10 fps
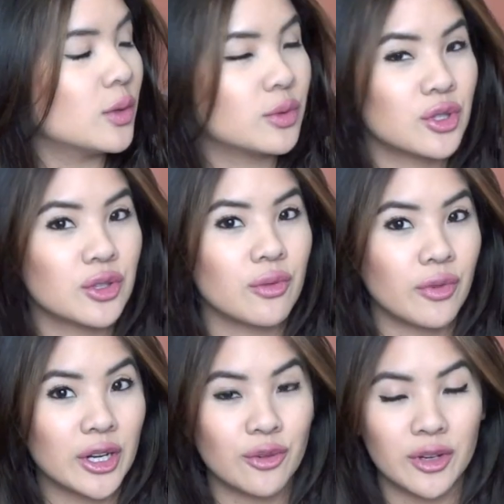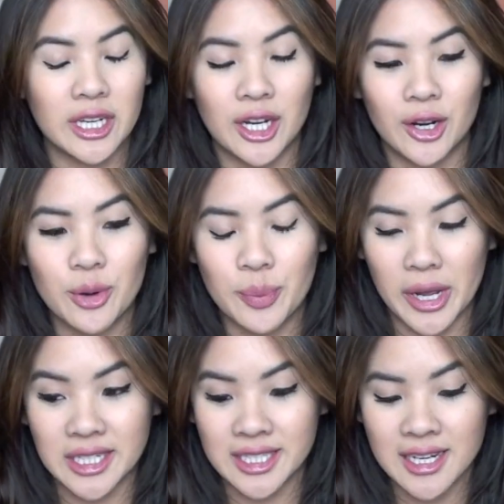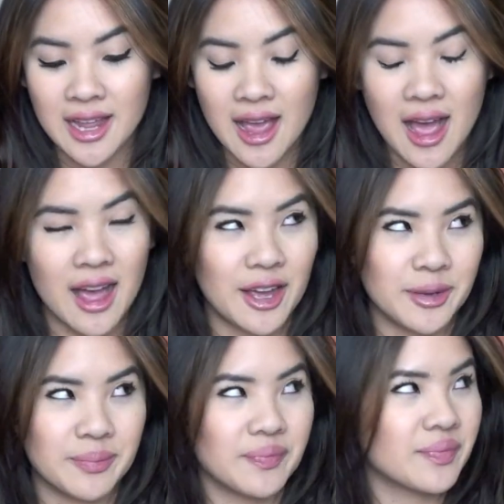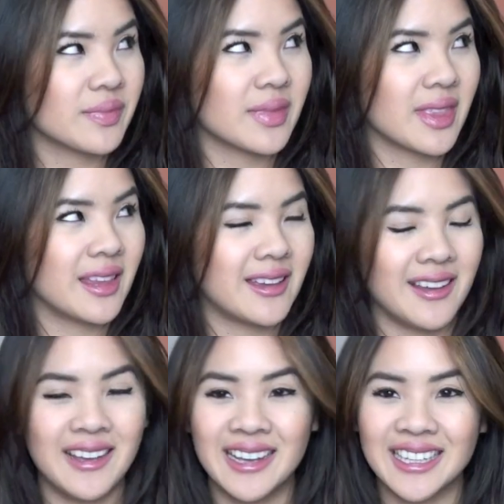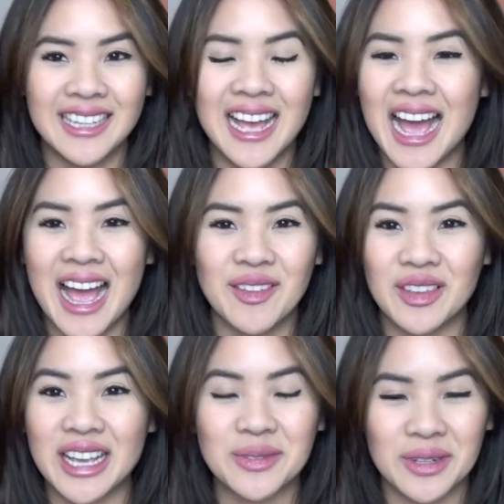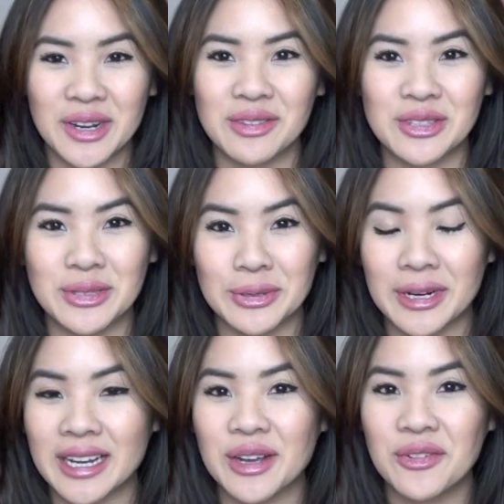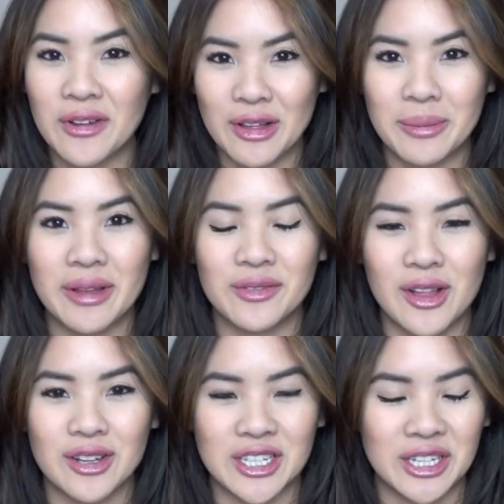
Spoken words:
which is right over here, but if you guys want to know the story, go follow my vlog